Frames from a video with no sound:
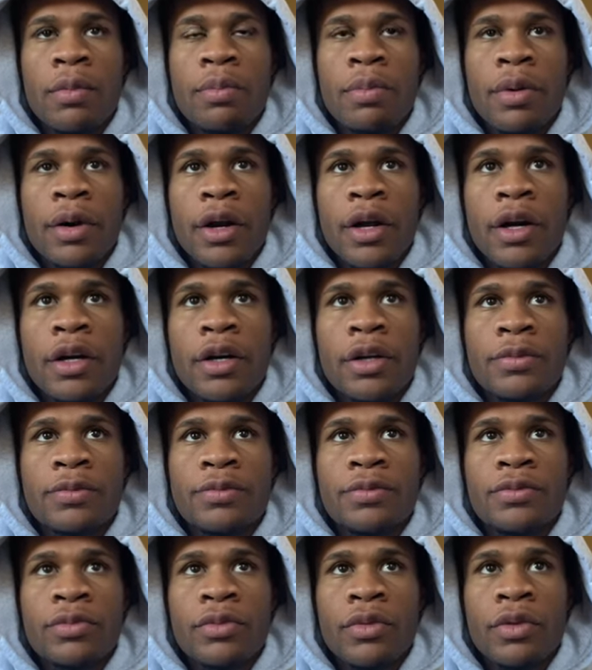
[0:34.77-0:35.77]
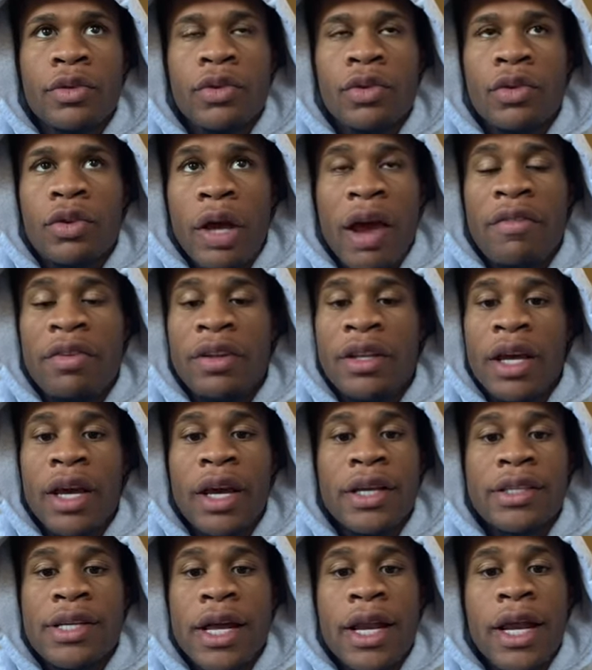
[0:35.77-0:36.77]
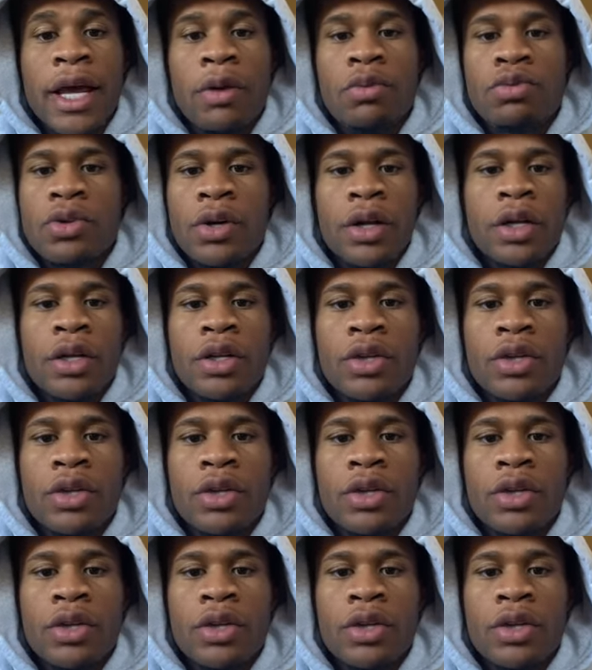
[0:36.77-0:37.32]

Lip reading: But everything he said that he was going to